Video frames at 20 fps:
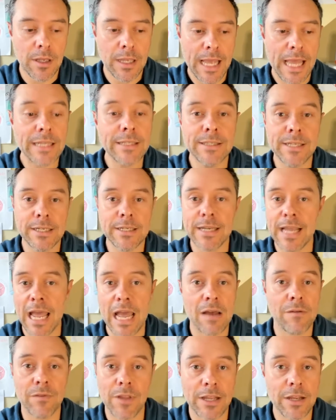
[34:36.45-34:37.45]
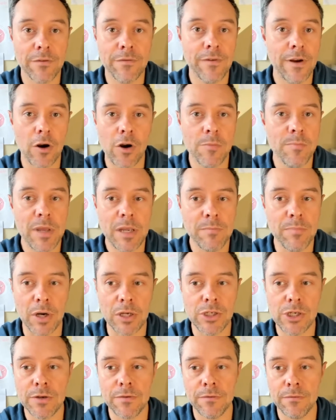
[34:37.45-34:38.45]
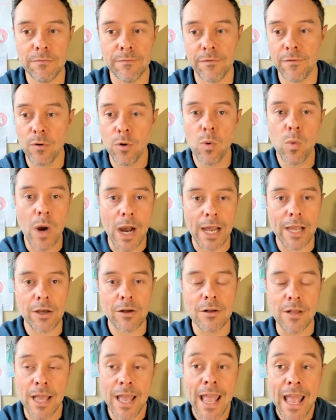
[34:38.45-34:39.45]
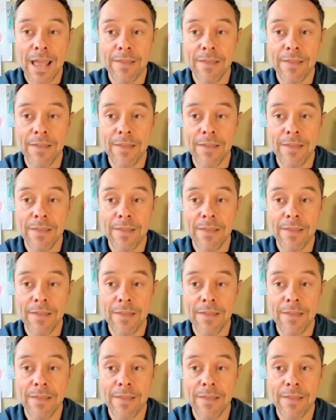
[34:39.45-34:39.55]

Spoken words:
and didn't have like a very big budget for a while.